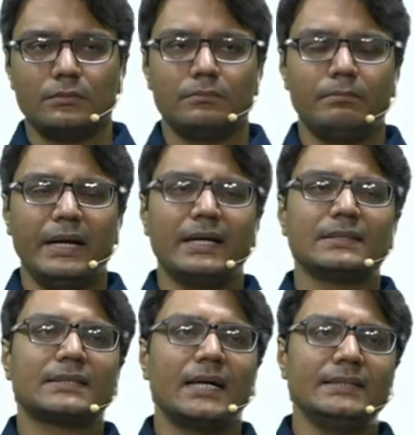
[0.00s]
Medical
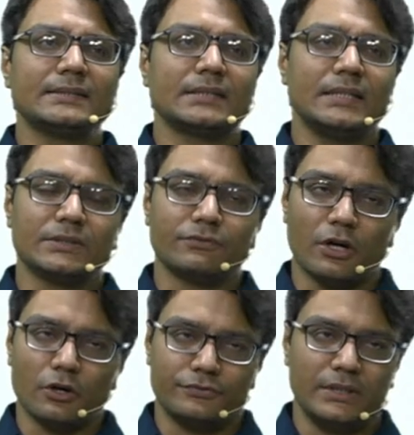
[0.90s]
science is
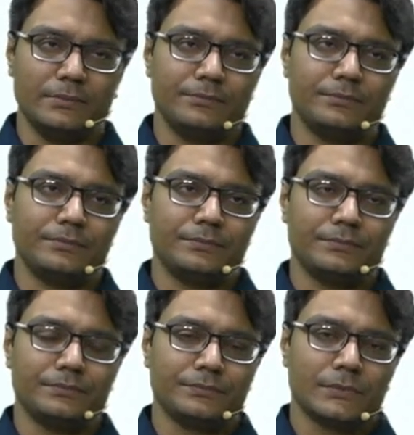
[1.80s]
one of them.
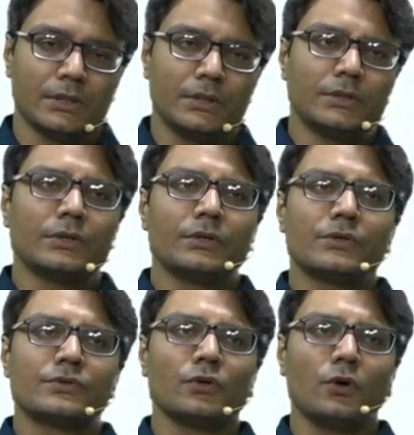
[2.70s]

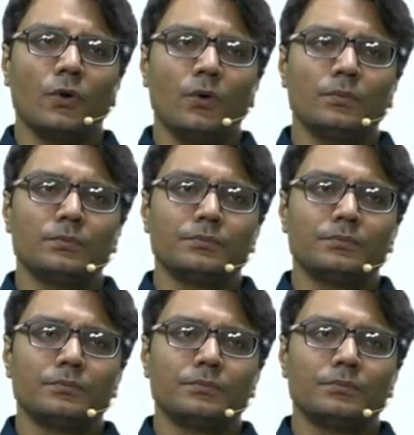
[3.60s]
So